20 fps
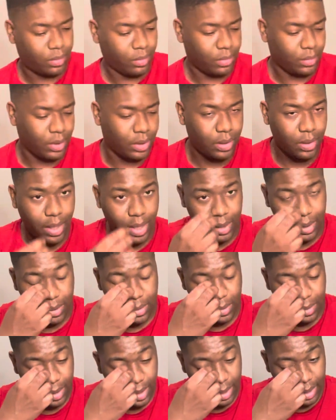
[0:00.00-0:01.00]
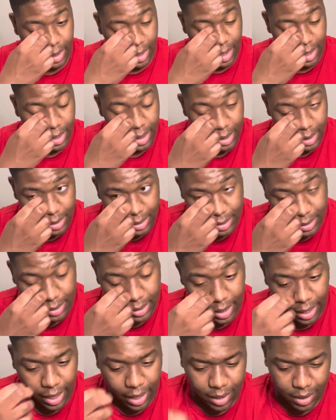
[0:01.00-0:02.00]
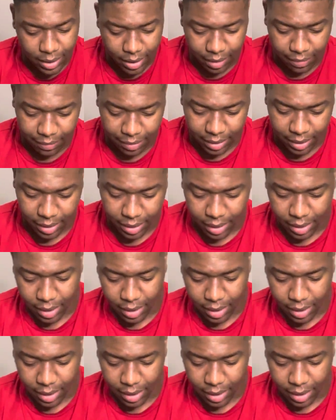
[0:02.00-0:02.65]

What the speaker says: So I like the style of it.